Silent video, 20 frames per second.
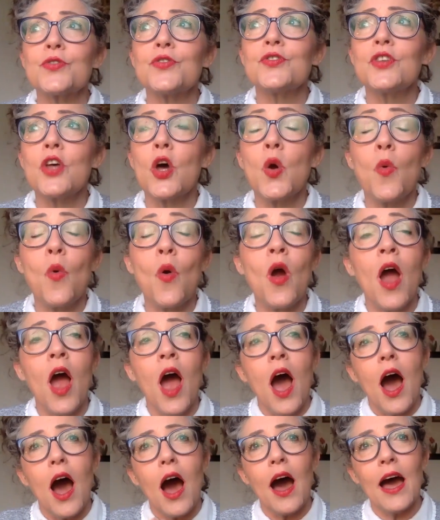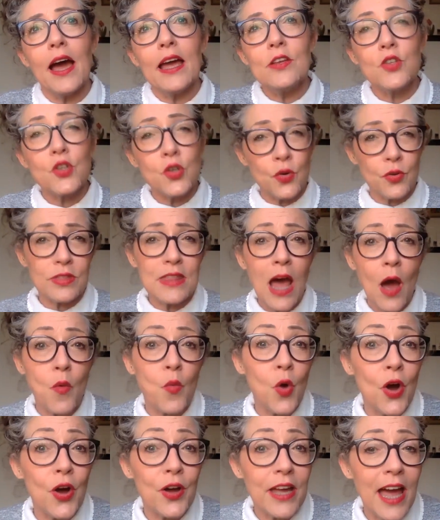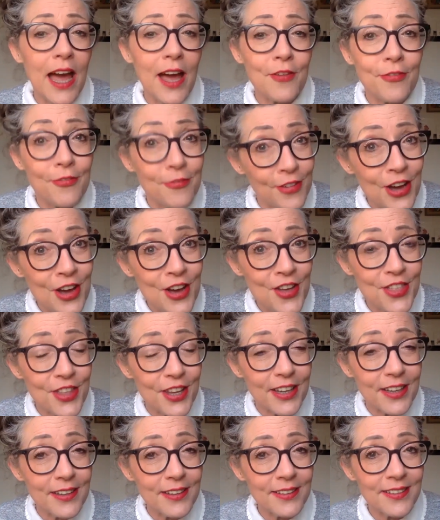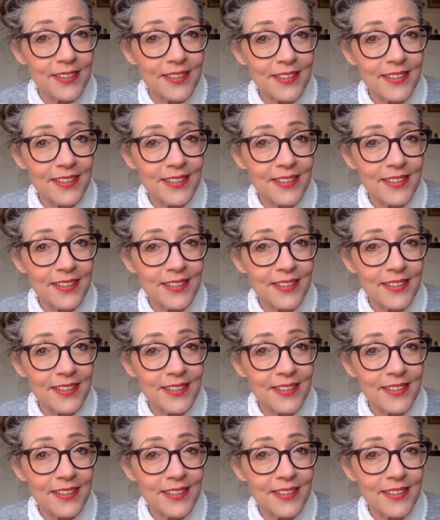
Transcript: So I took that work out further.